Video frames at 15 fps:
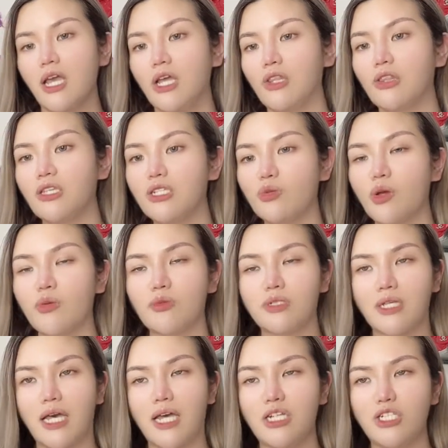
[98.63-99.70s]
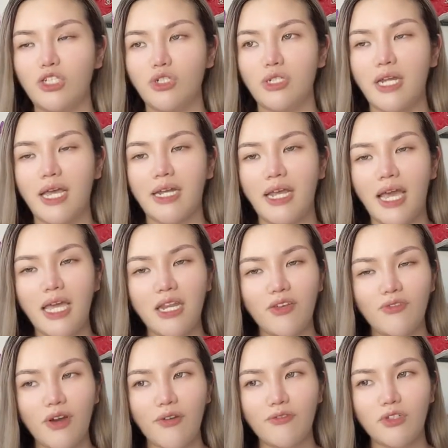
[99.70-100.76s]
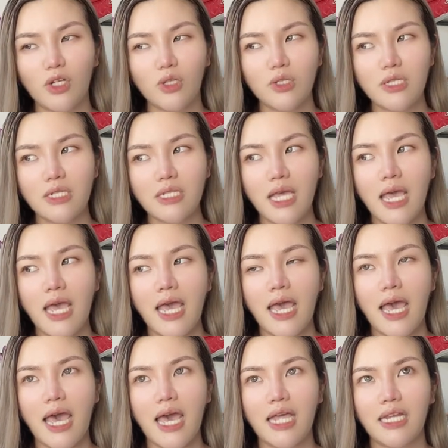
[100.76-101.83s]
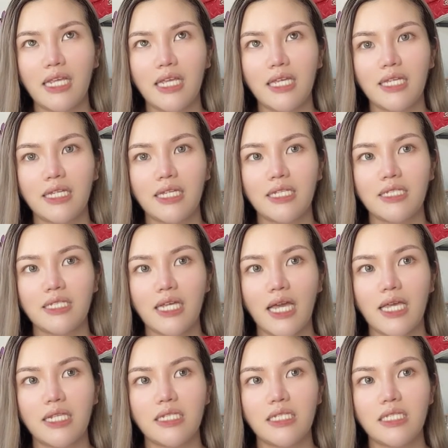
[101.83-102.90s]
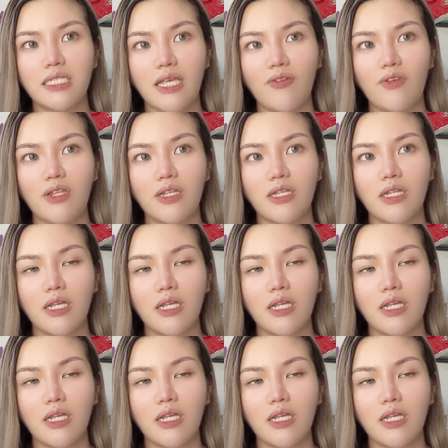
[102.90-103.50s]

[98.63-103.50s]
This one was $185 and it contains 7